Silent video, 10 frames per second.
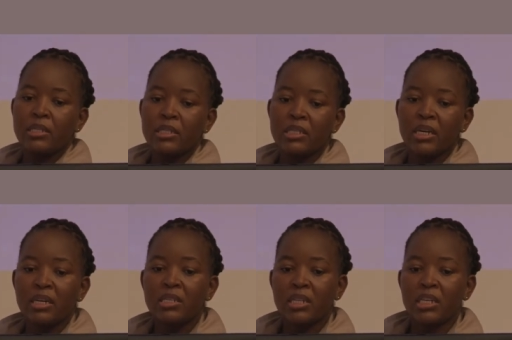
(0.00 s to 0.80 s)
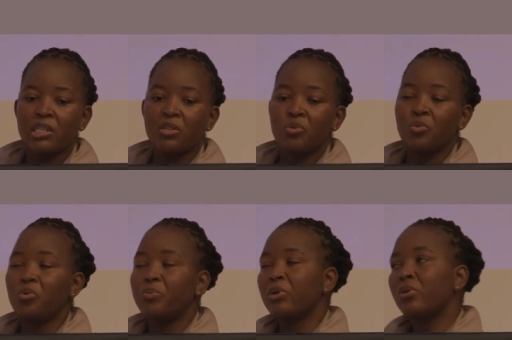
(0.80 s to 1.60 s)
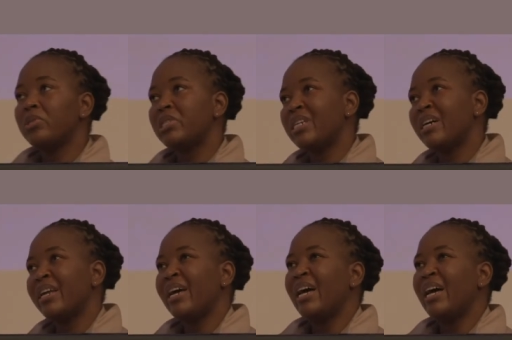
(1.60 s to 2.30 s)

cesarean sections will be considered